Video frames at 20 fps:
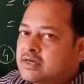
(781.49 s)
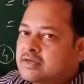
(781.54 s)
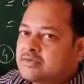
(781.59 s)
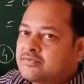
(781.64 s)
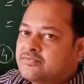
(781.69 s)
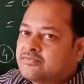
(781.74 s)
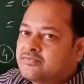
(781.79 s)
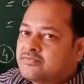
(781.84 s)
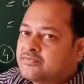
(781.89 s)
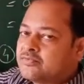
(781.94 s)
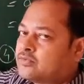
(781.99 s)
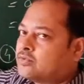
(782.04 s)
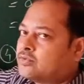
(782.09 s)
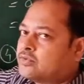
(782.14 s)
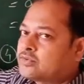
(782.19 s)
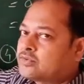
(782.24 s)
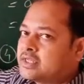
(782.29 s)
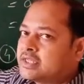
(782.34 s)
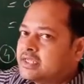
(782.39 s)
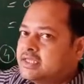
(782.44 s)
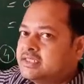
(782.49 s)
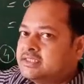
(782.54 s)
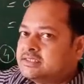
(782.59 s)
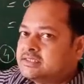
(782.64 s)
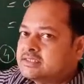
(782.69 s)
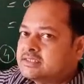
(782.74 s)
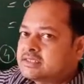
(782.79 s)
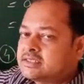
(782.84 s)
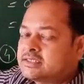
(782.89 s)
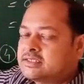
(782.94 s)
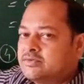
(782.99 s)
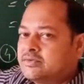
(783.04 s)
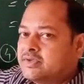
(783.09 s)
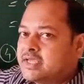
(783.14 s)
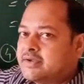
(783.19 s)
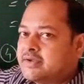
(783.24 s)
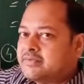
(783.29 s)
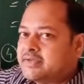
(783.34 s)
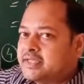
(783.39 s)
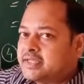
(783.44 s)
the power 4 is
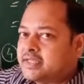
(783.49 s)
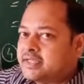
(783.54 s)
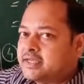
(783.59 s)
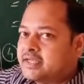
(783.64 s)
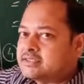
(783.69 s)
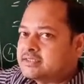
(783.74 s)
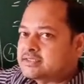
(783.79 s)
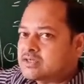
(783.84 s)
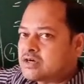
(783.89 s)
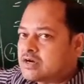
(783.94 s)
we have taken as